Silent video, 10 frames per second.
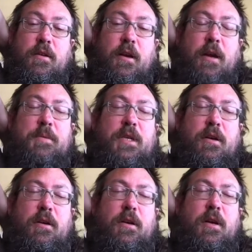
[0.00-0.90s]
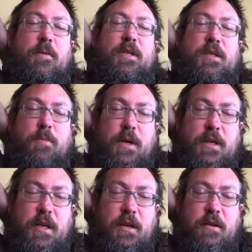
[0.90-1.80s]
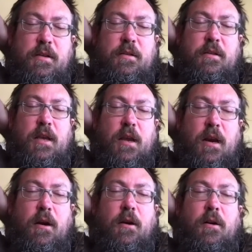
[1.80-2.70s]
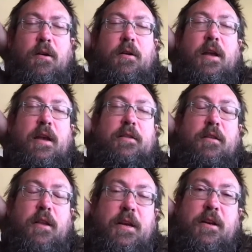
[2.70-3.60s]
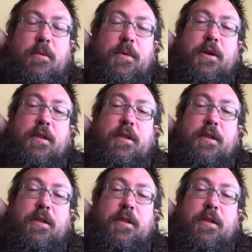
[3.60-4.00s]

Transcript: the error and the line number,